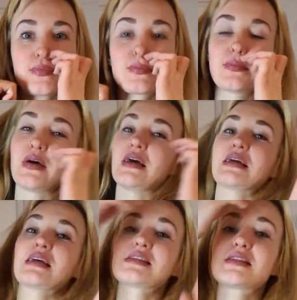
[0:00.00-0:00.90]
I
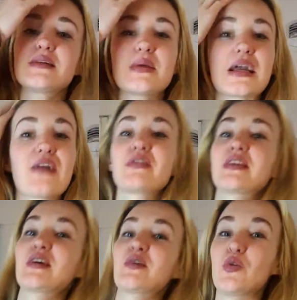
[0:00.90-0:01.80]
can still make
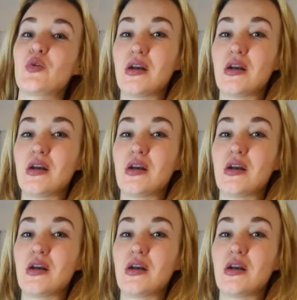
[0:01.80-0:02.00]
everything work,